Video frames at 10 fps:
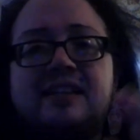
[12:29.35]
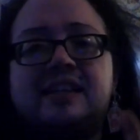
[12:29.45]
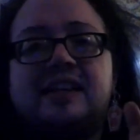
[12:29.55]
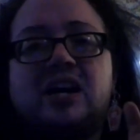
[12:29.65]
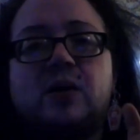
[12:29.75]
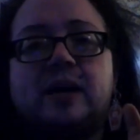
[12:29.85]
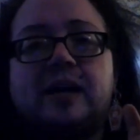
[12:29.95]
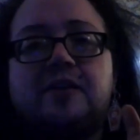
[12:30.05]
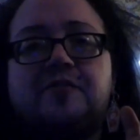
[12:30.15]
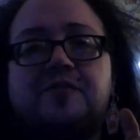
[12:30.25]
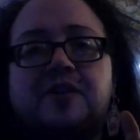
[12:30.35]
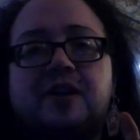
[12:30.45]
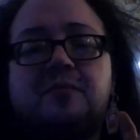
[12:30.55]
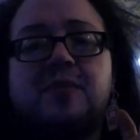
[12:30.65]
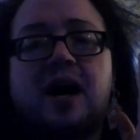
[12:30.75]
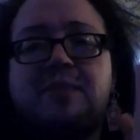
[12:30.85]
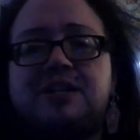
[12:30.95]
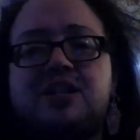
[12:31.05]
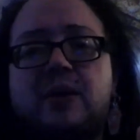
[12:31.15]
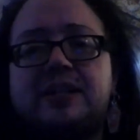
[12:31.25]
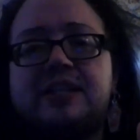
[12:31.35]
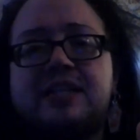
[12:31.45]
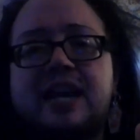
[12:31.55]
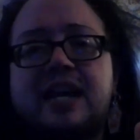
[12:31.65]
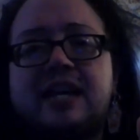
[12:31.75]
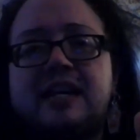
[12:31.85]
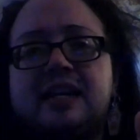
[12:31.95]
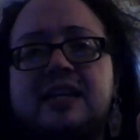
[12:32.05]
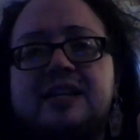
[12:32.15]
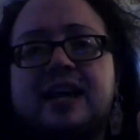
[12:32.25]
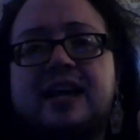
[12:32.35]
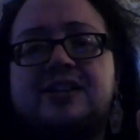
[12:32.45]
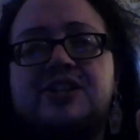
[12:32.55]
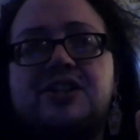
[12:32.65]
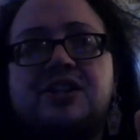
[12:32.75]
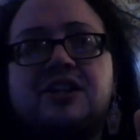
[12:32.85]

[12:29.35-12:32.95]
you know, if Poppy's going to say that